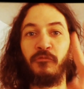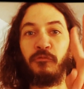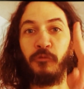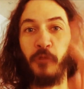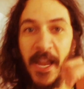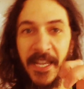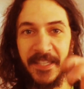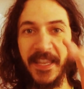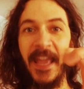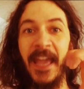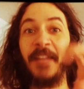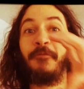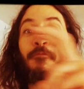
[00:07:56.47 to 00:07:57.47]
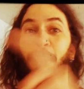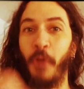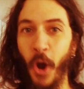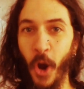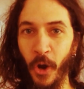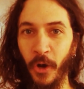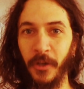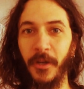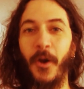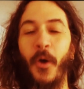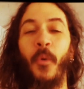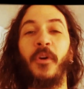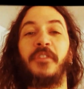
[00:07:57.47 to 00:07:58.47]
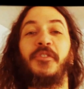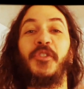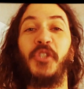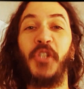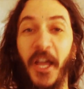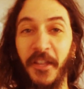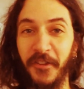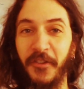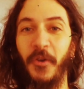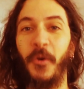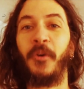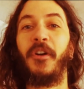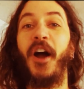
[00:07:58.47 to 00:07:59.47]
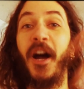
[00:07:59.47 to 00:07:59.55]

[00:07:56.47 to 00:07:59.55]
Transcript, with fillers: right and wrong or just or